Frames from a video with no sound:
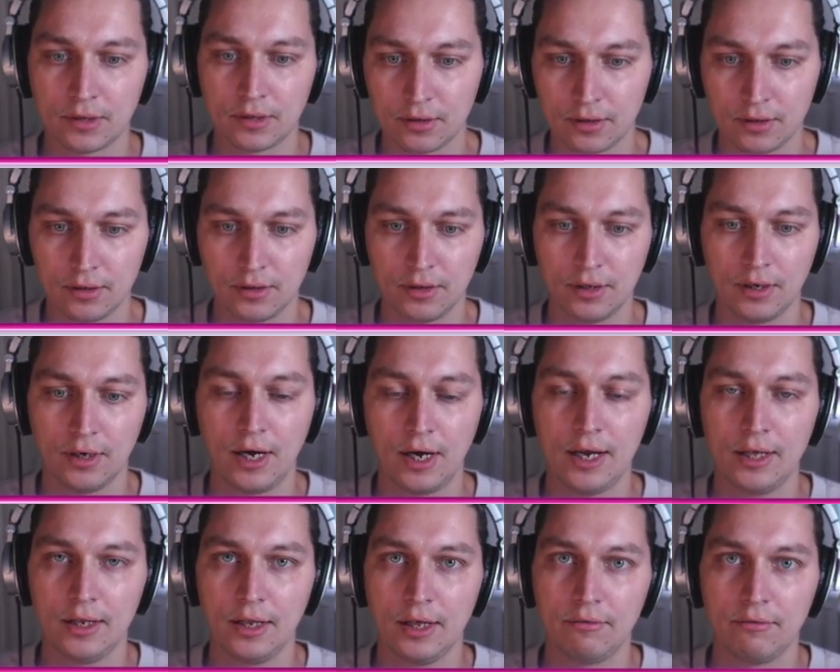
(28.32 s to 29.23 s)

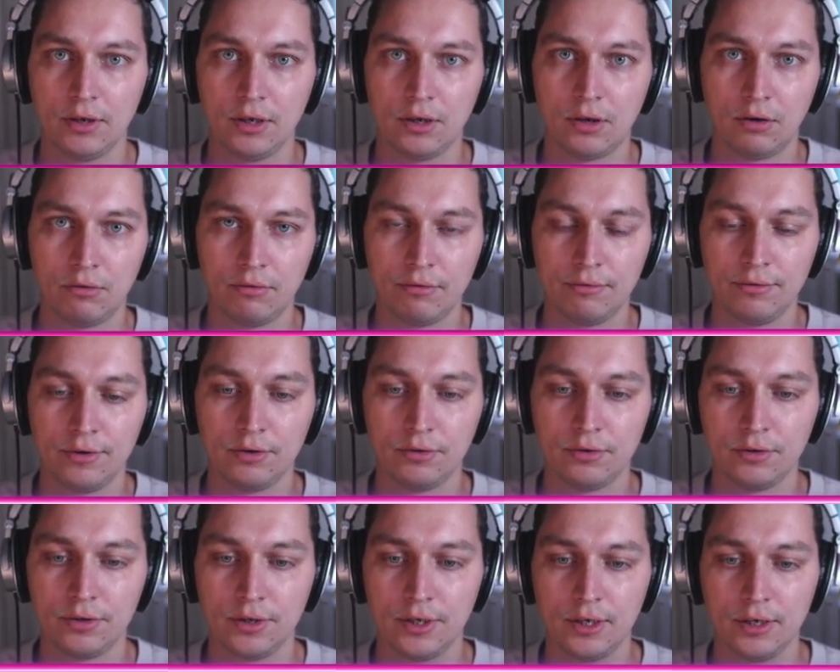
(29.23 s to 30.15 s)
high-level
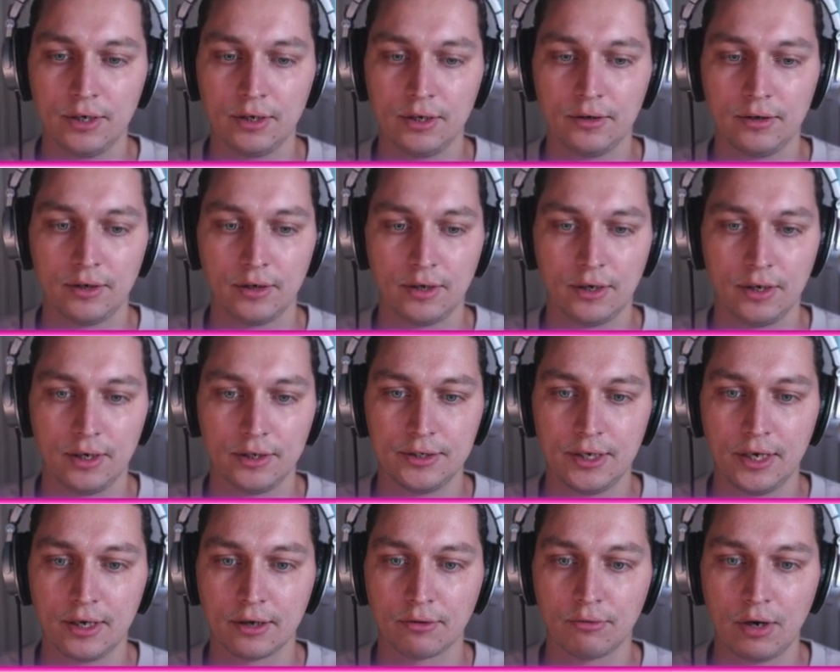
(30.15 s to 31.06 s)
overview here, a
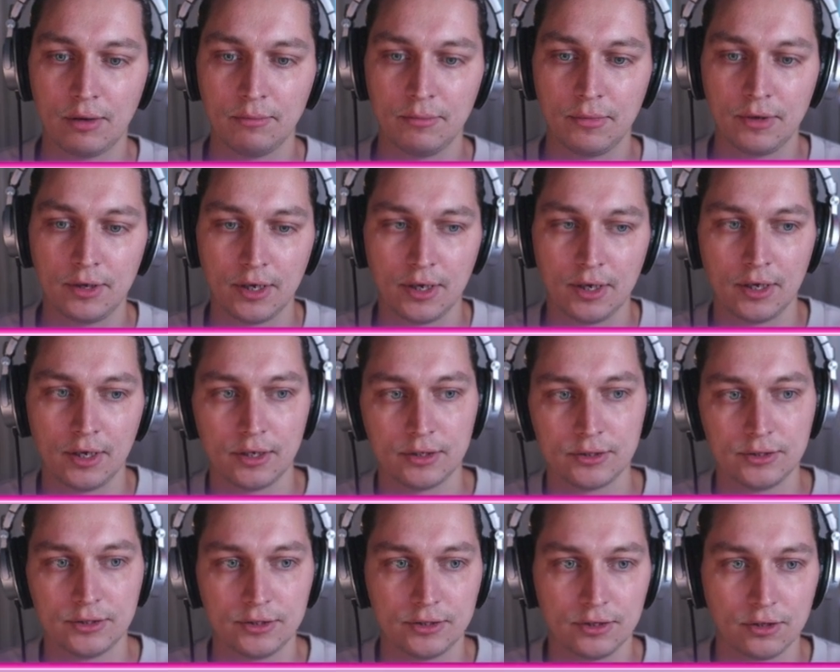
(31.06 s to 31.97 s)
diagram.
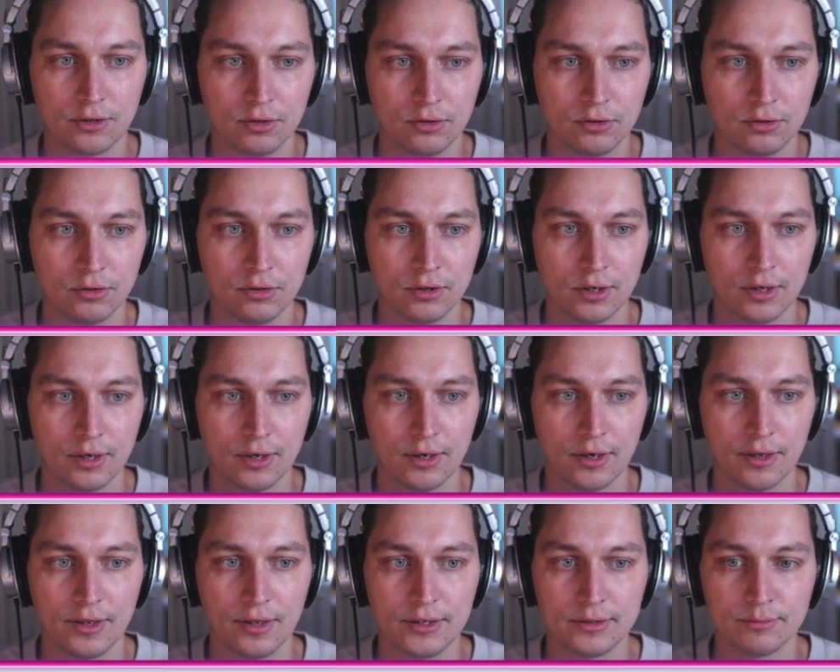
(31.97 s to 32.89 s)
So
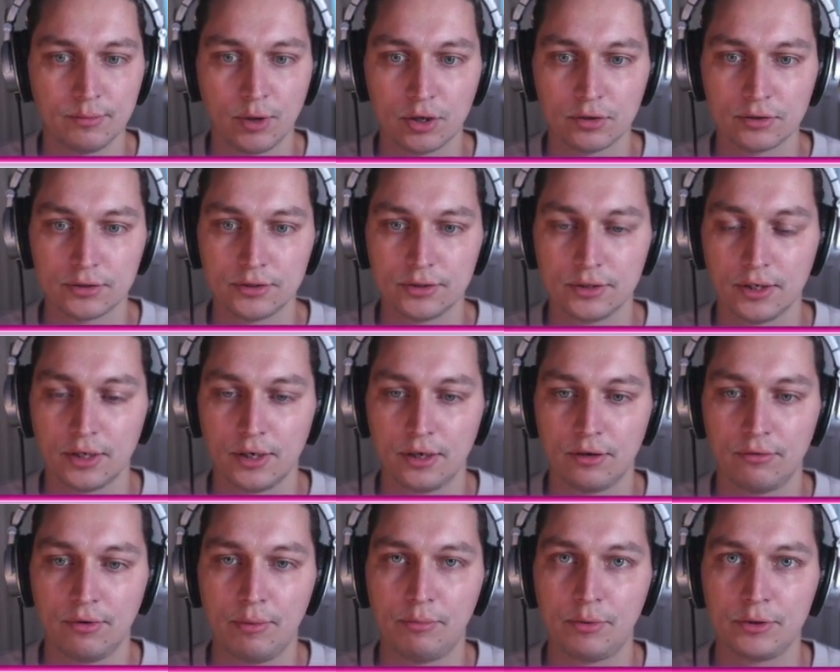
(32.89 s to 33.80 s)
this box
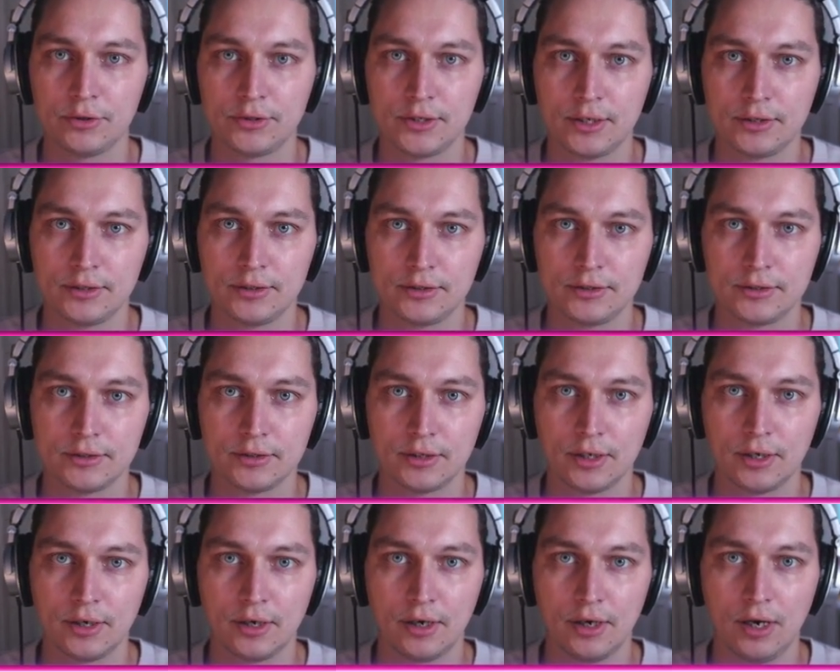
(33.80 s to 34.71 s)
represents
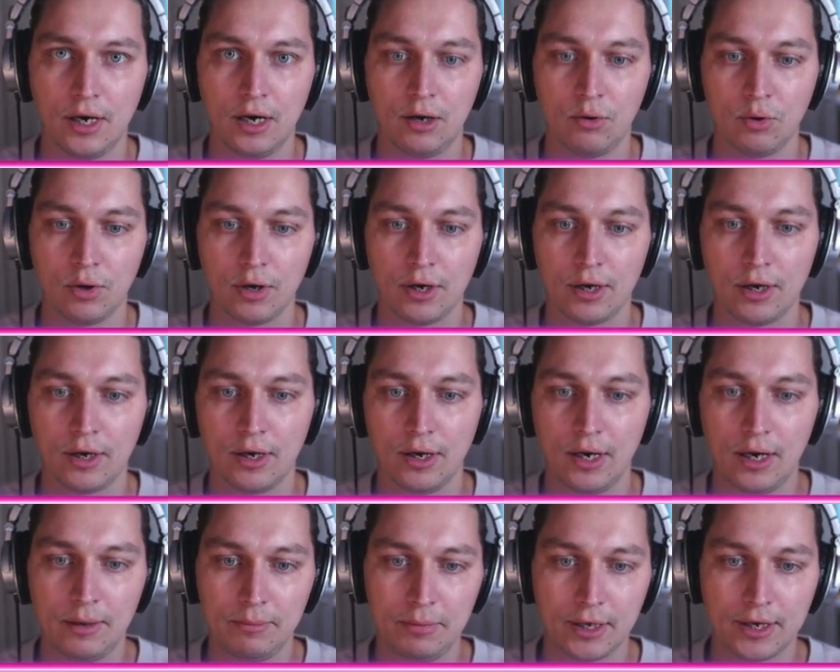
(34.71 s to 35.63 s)
our
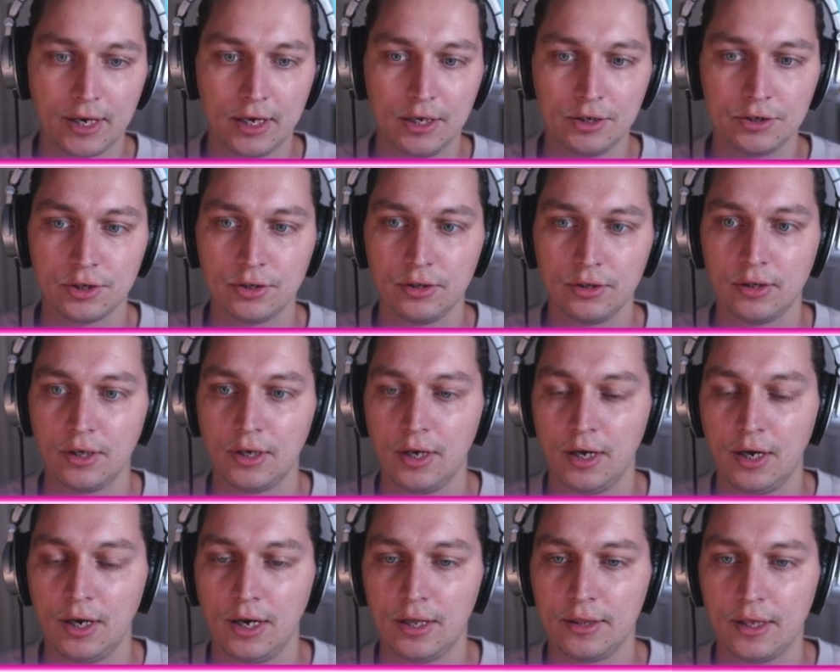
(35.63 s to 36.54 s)
application,
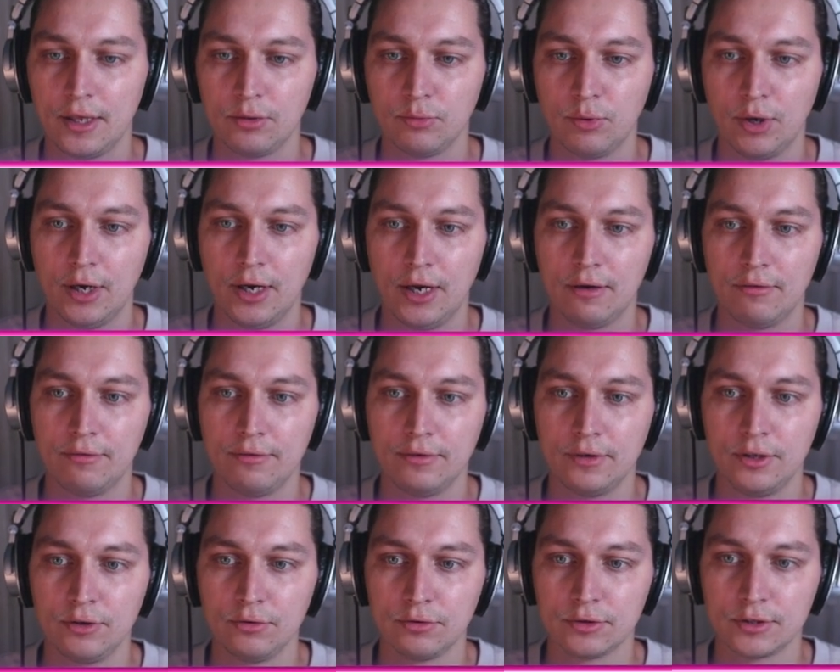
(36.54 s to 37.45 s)
and then we have
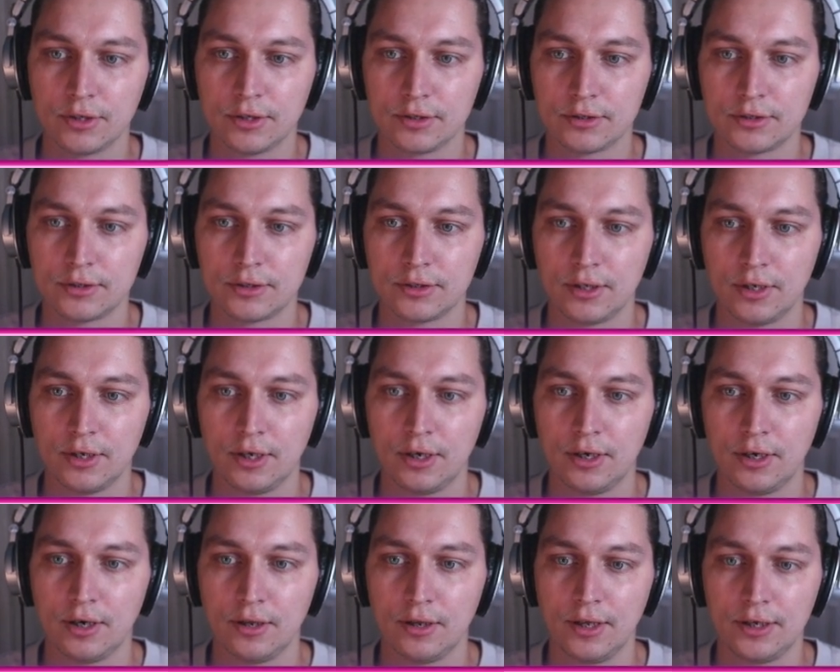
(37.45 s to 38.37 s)
users
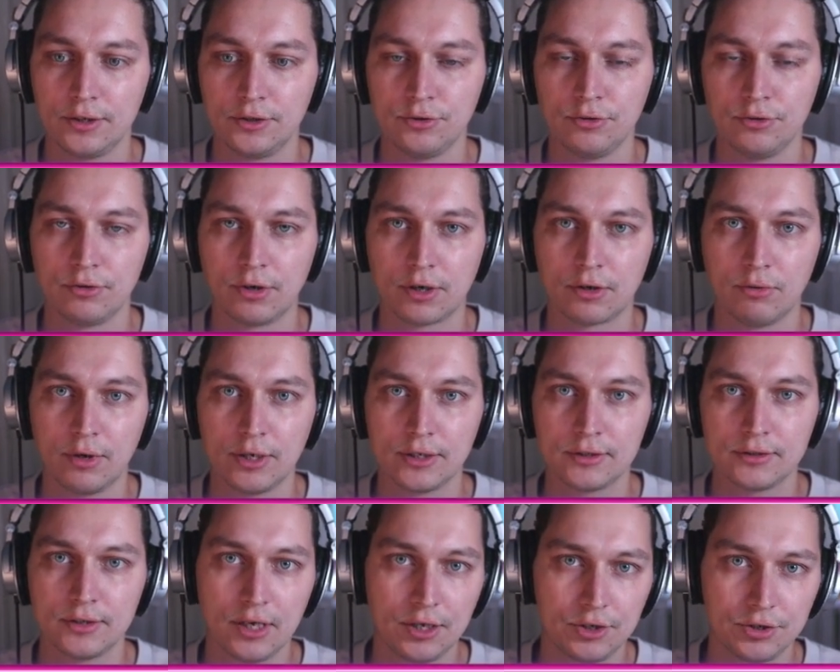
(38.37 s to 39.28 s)
that do
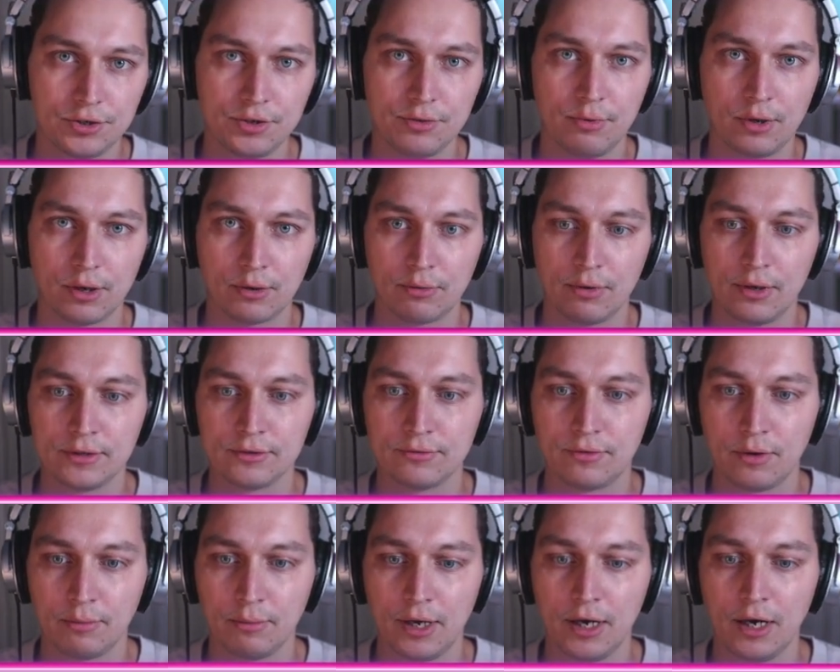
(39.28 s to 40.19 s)
HTTP requests
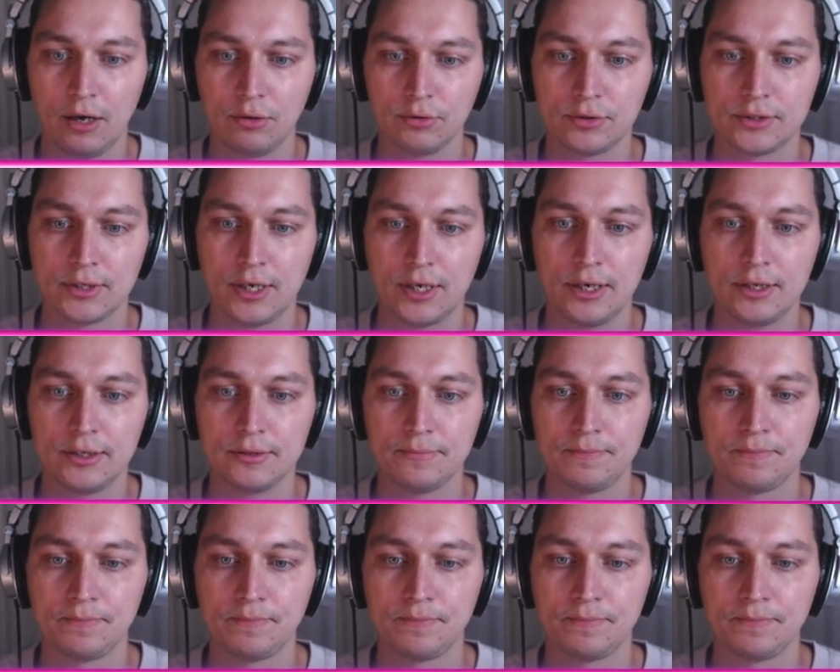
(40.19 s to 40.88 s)
from the outside.